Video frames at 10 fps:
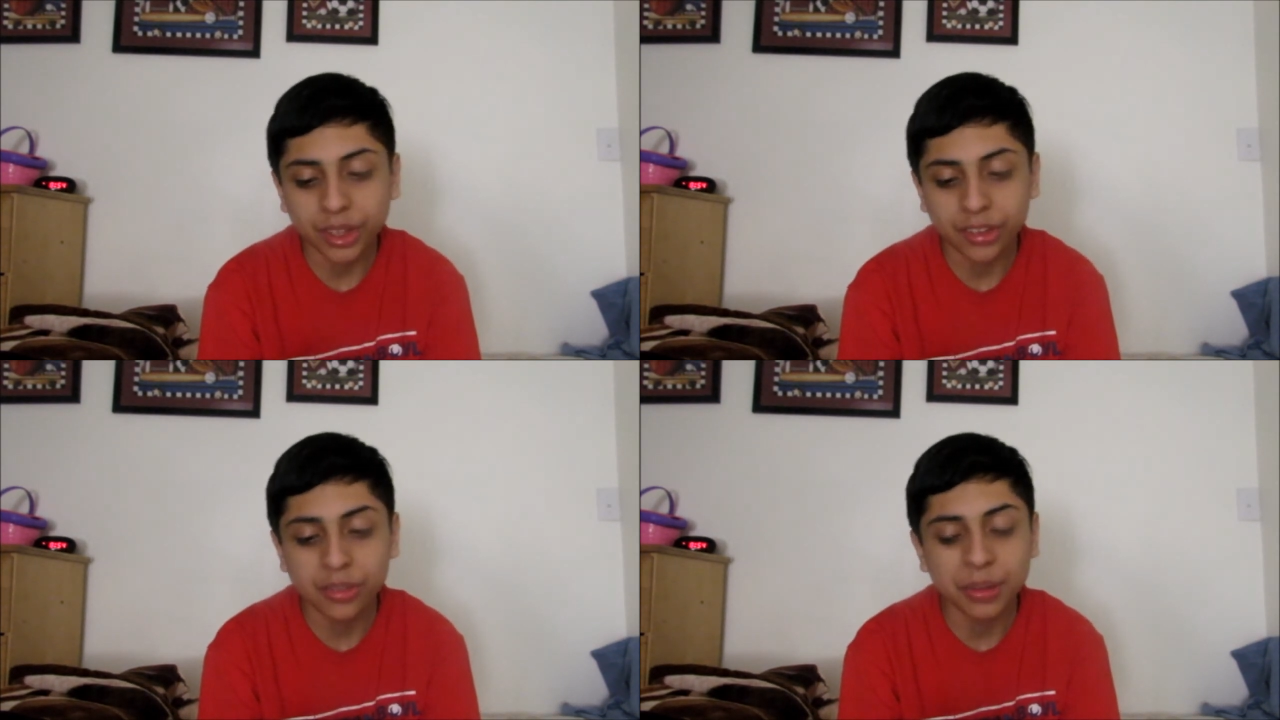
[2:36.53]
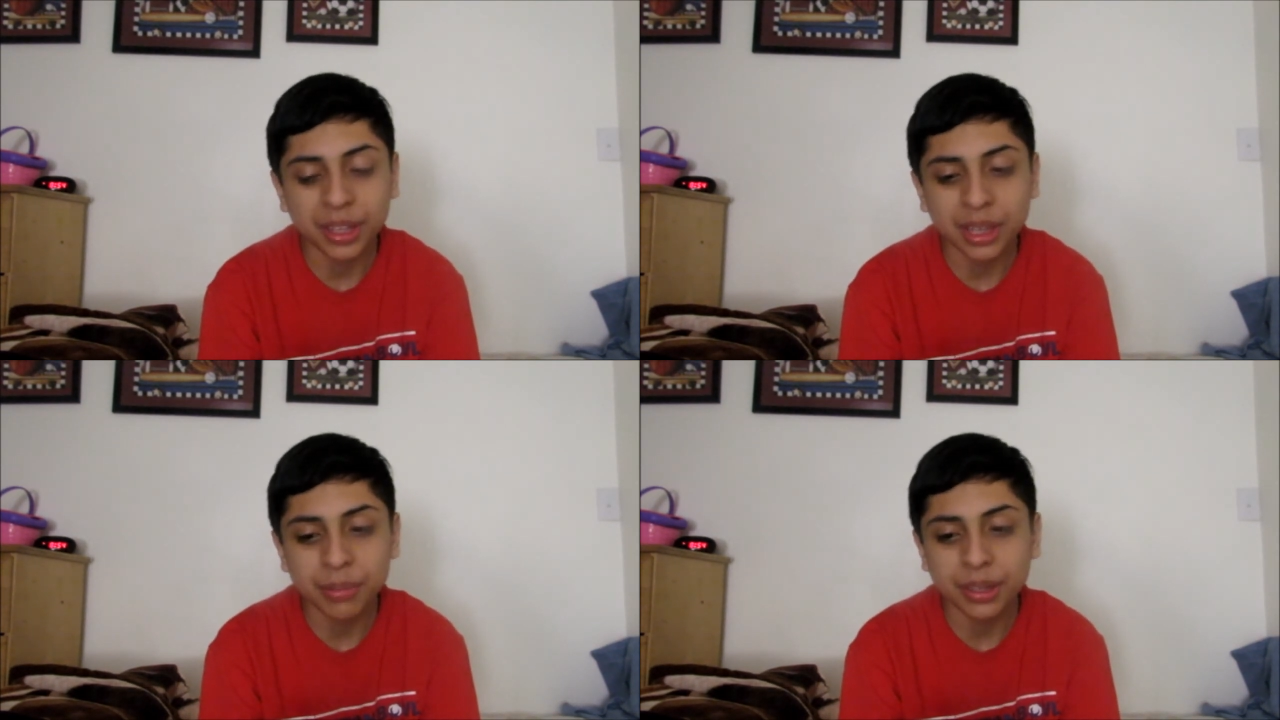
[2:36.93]
I've just
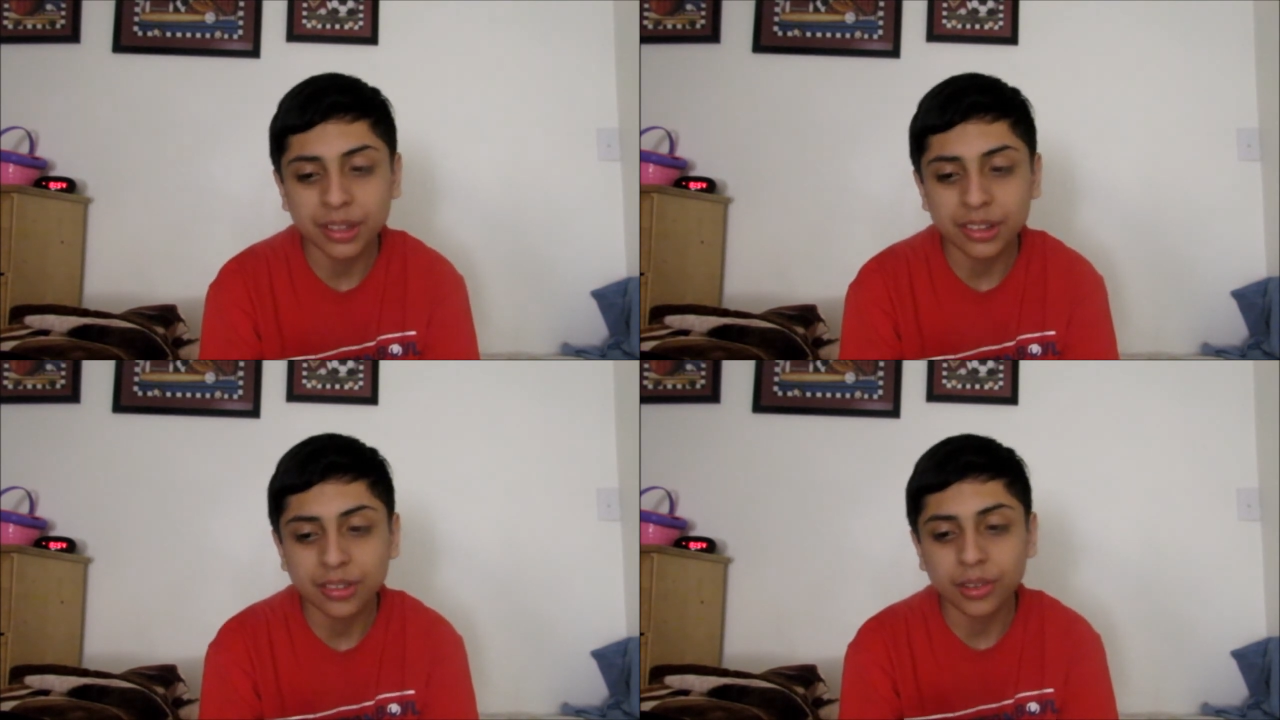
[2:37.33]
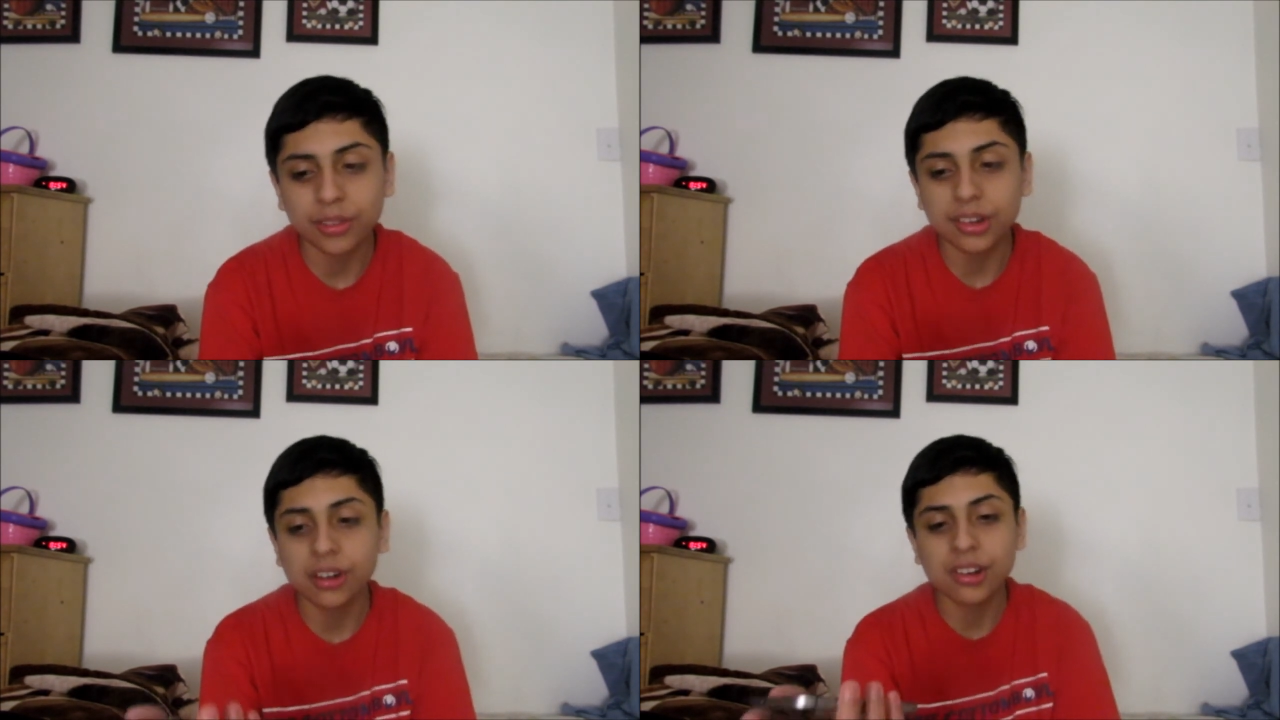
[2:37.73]
been keeping this
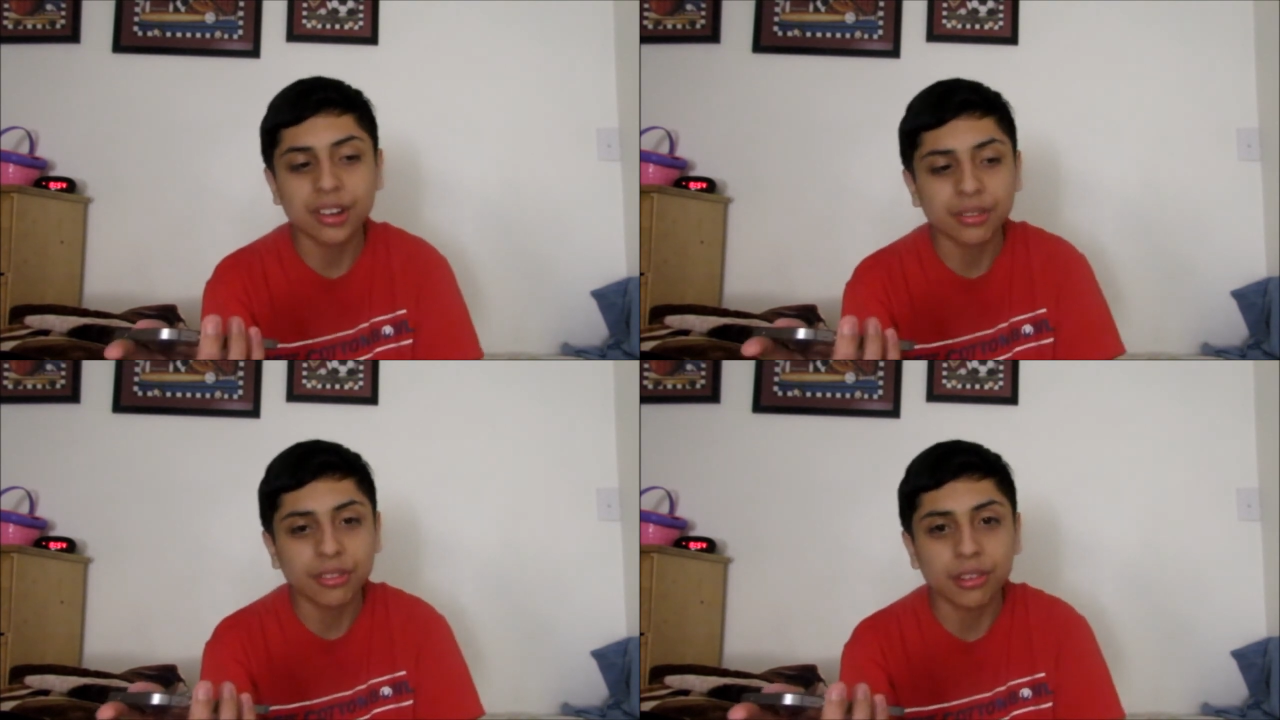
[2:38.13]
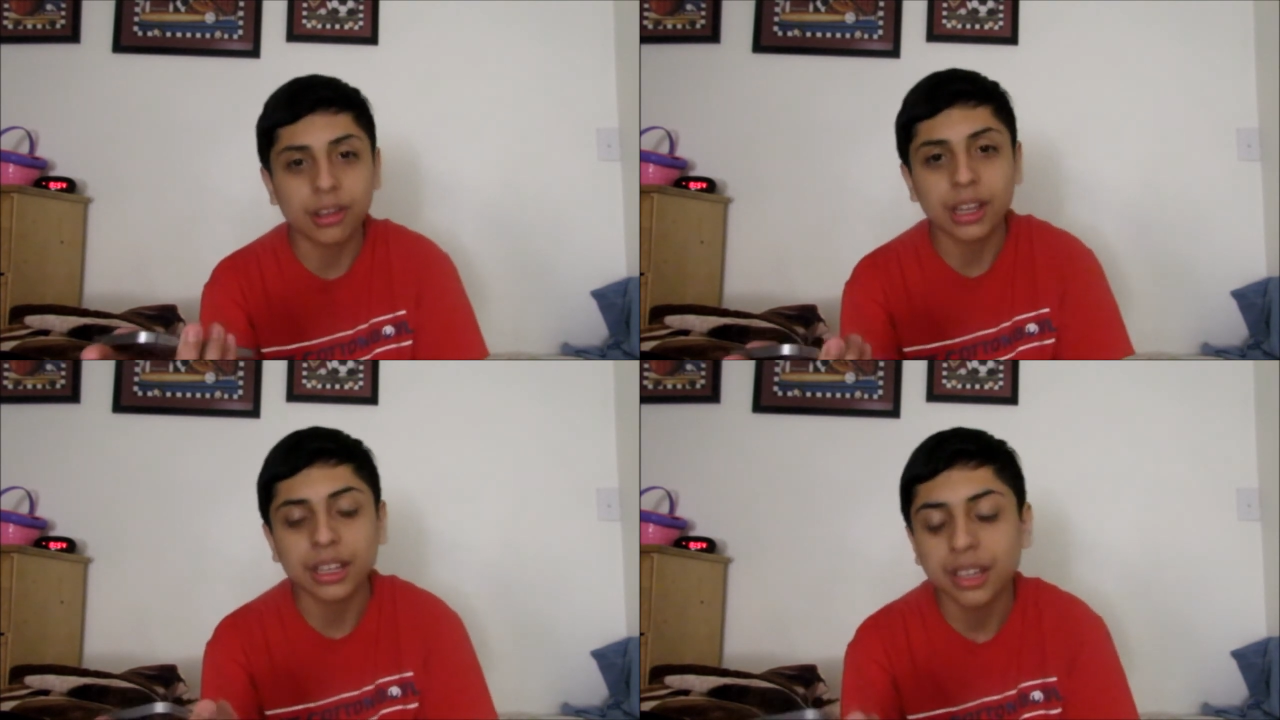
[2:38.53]
phone charging for
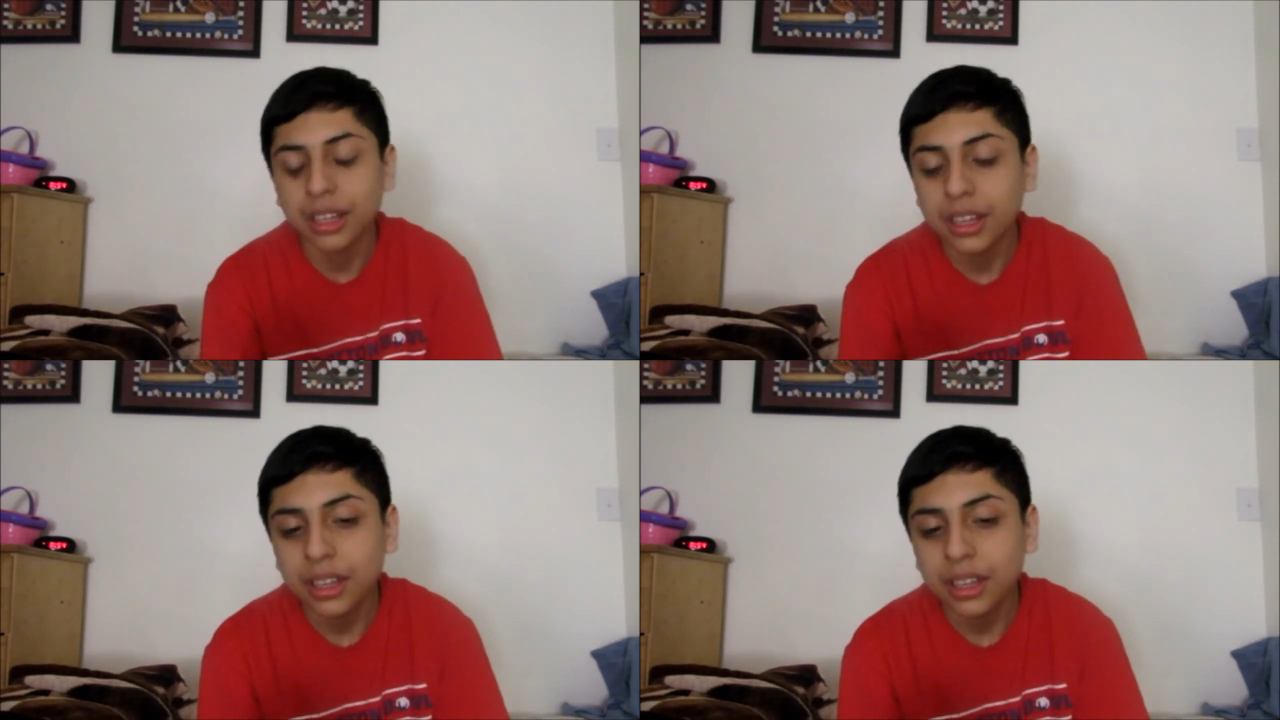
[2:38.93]
like